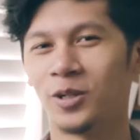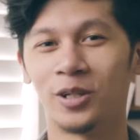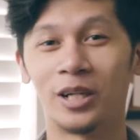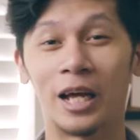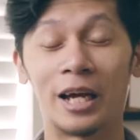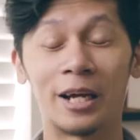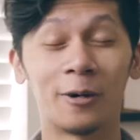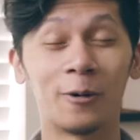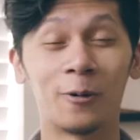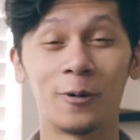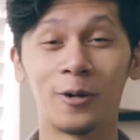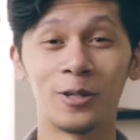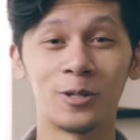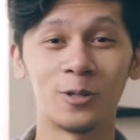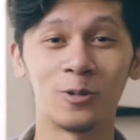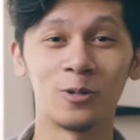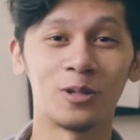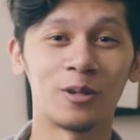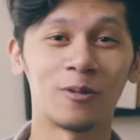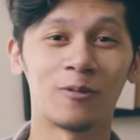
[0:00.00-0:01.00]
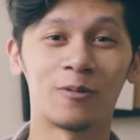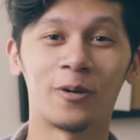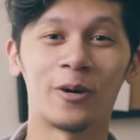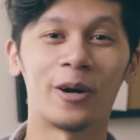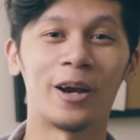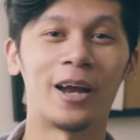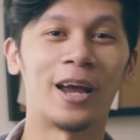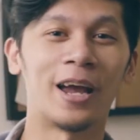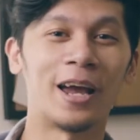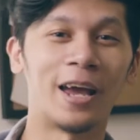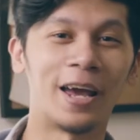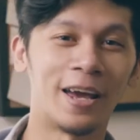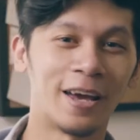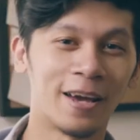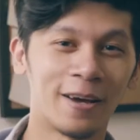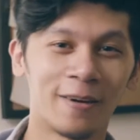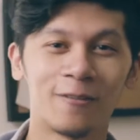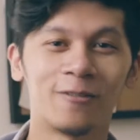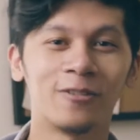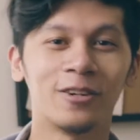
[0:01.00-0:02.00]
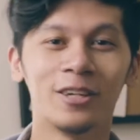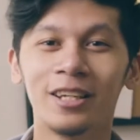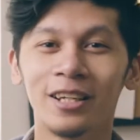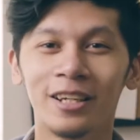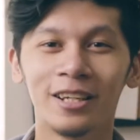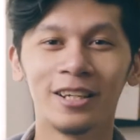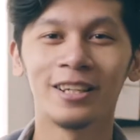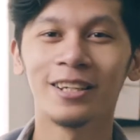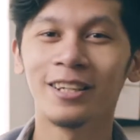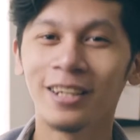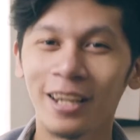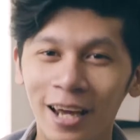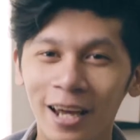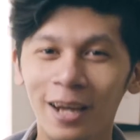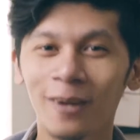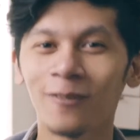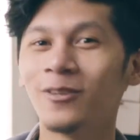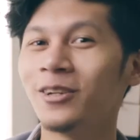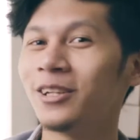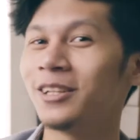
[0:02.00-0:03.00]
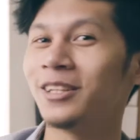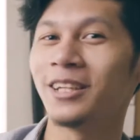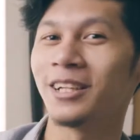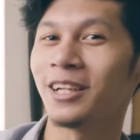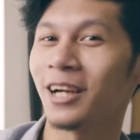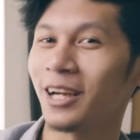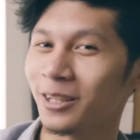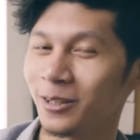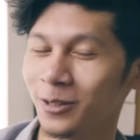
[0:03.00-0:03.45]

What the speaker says: good. I always use it for everything I